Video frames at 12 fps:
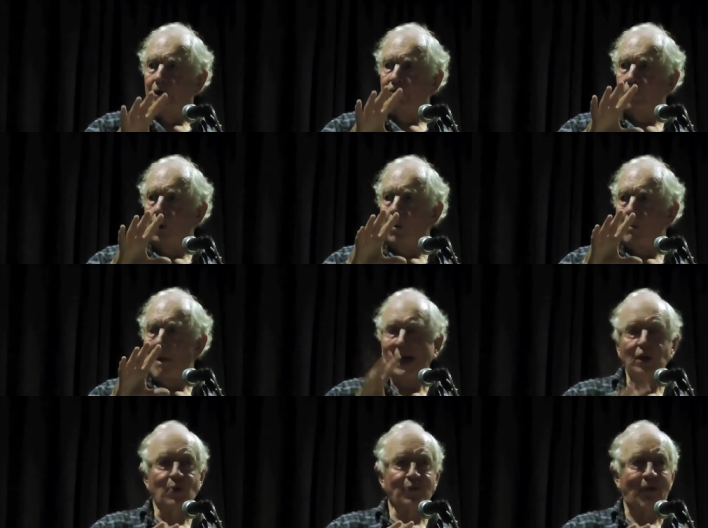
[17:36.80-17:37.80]
to
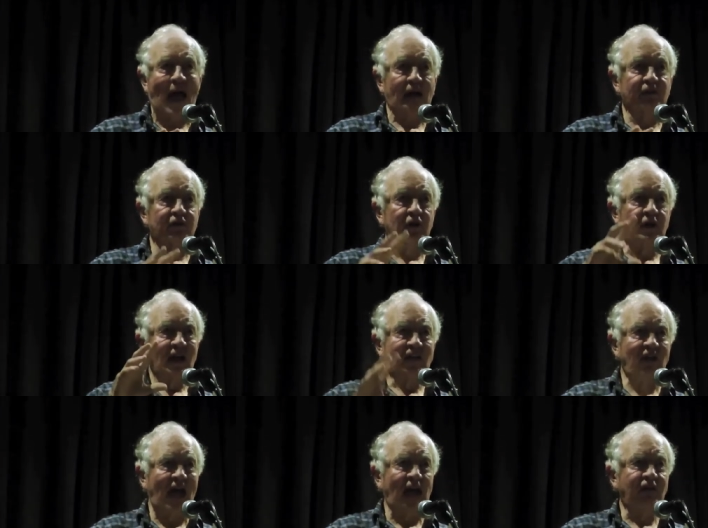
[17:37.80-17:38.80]
manufacture,
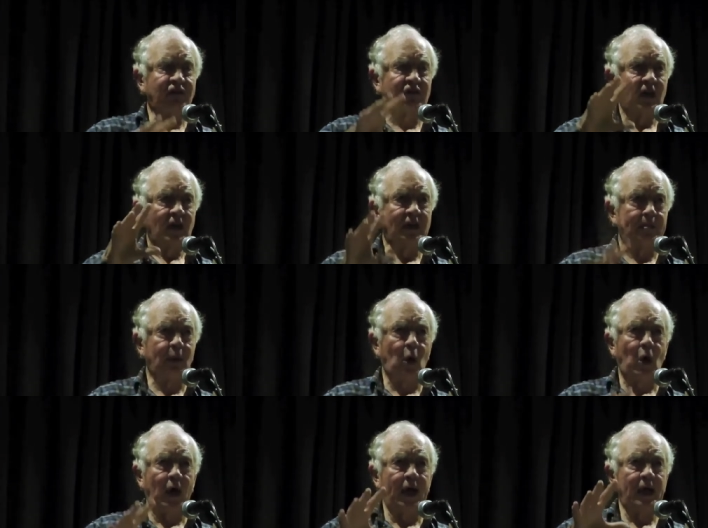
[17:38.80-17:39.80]
test,
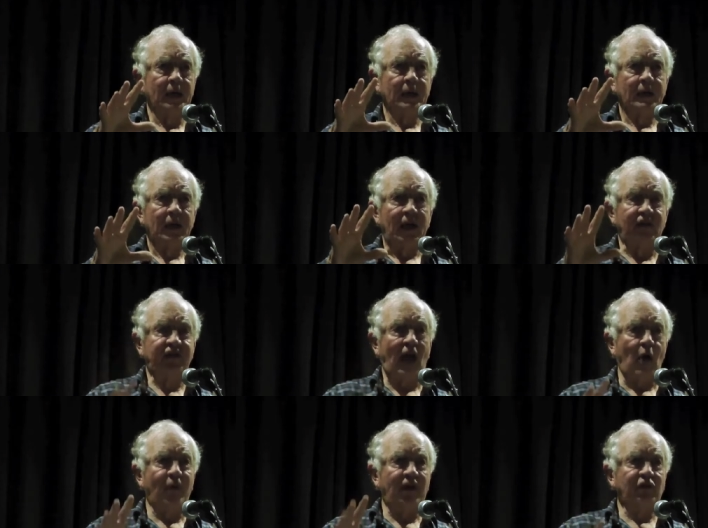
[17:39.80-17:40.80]
deploy, and
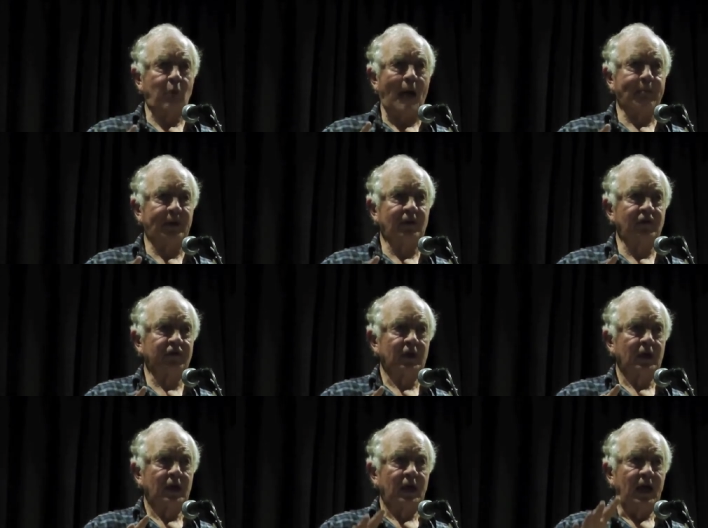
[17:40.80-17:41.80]
sell these weapons
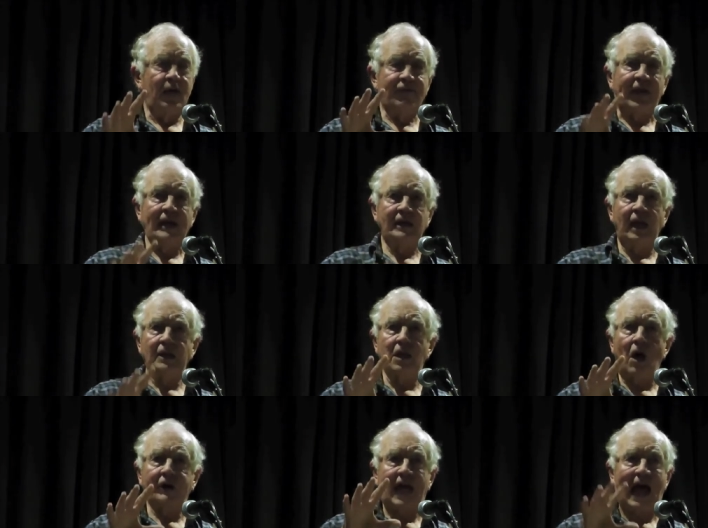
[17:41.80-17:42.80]
if they did
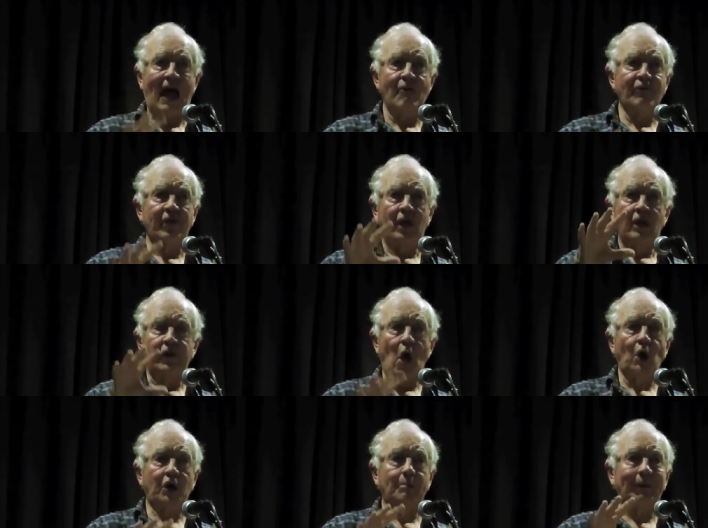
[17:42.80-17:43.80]
not have the
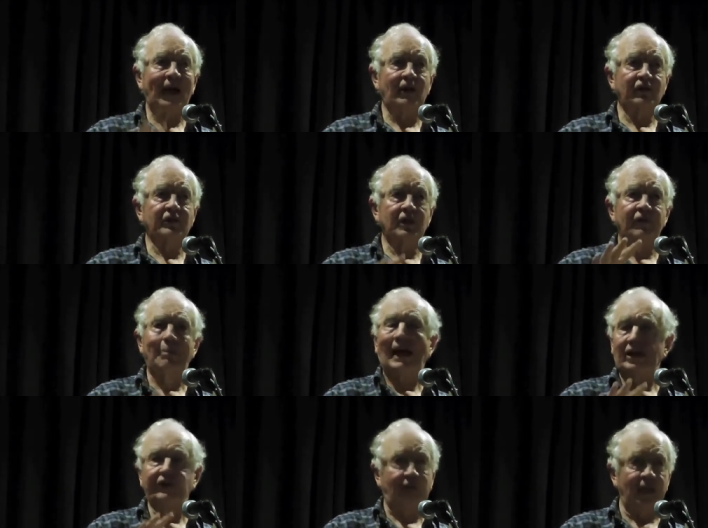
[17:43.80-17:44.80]
occupation of the
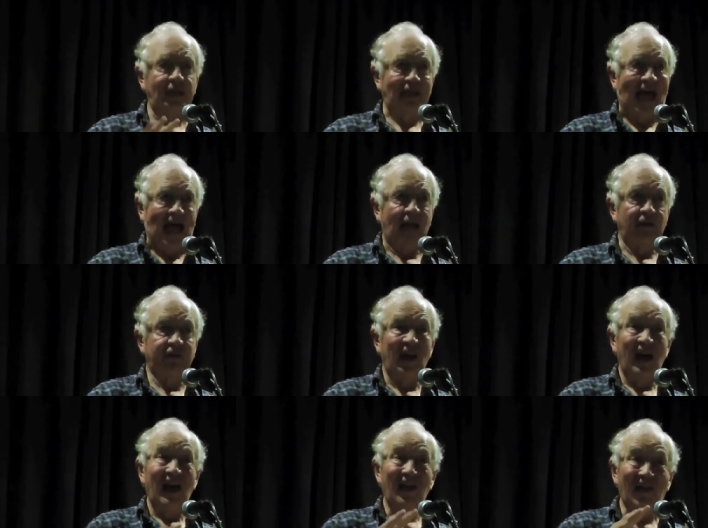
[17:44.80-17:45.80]
Palestinian lands.
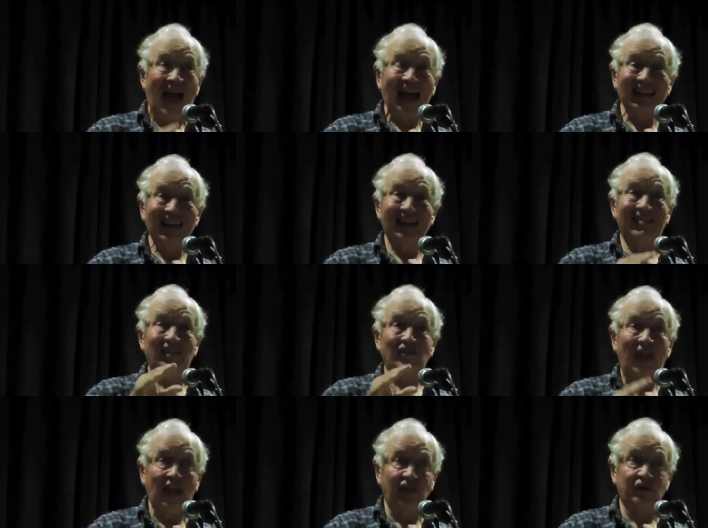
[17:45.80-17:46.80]
That is the
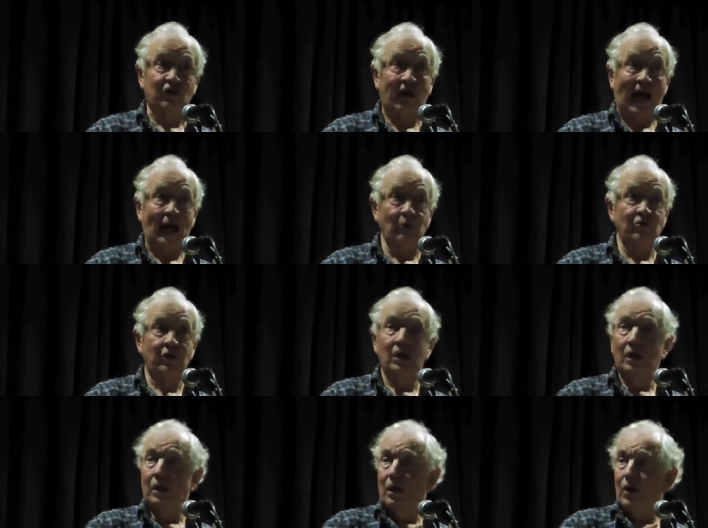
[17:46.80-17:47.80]
test ground
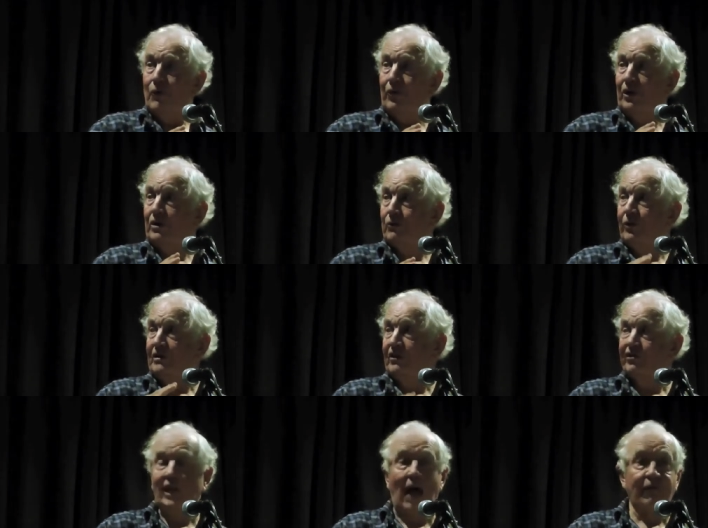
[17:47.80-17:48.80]
for, for
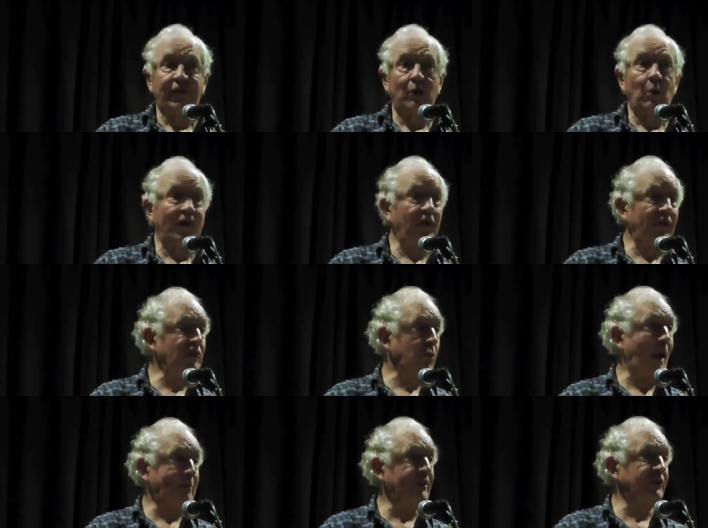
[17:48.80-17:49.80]
discovering whether these
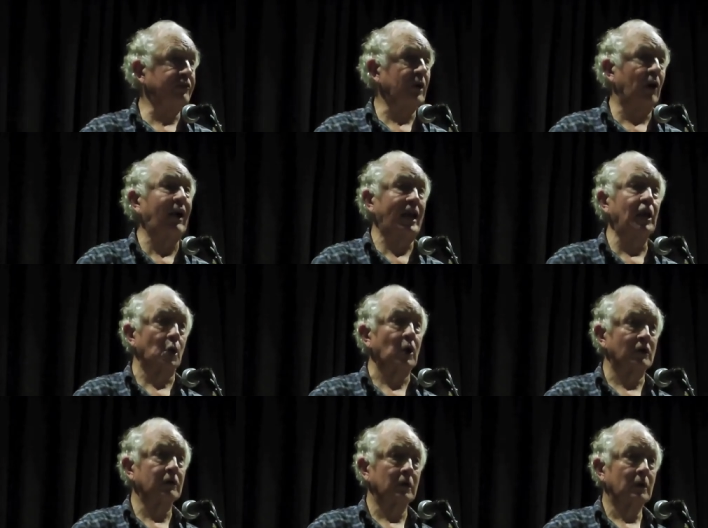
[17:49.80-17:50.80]
weapons are any
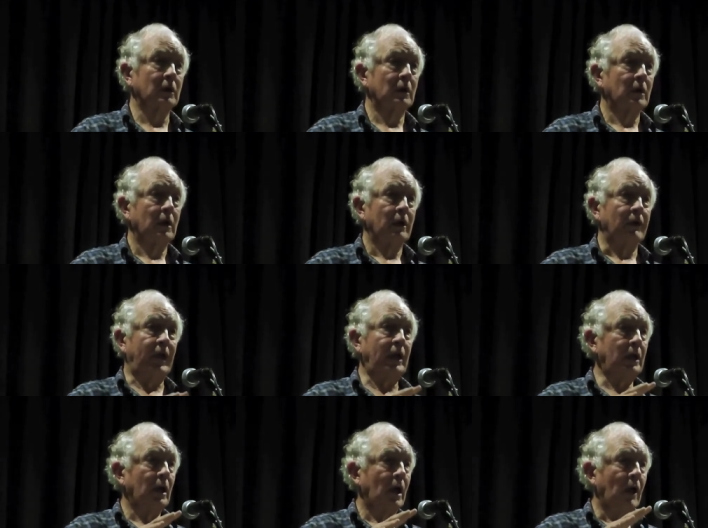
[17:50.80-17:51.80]
good.
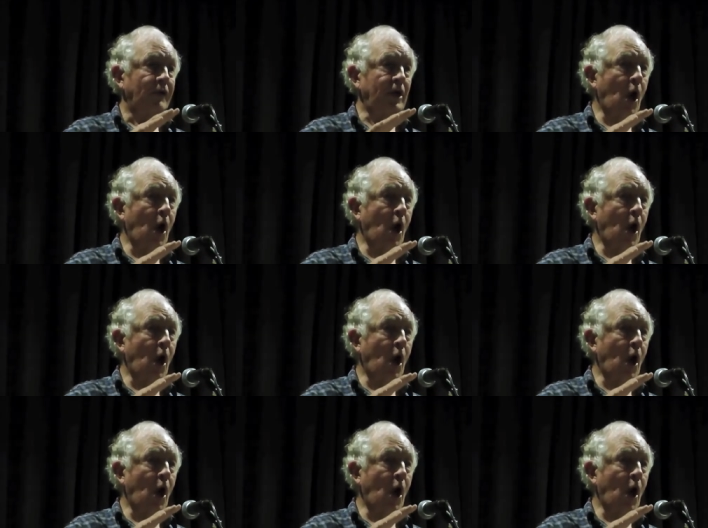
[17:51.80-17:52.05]
The, the